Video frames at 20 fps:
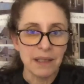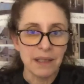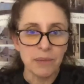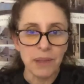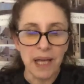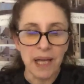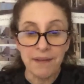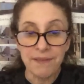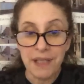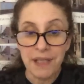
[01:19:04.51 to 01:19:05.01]

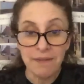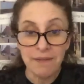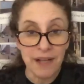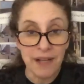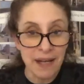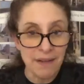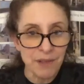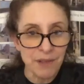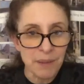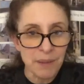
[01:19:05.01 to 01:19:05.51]
We have to have
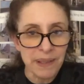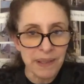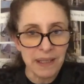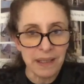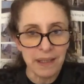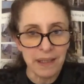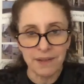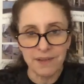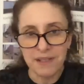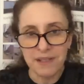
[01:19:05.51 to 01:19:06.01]

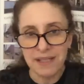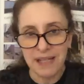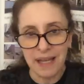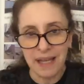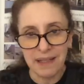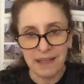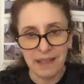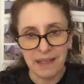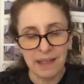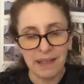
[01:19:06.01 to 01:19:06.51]
everybody
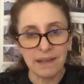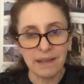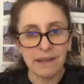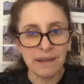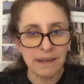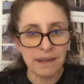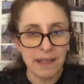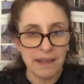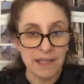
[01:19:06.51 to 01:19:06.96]
understanding it,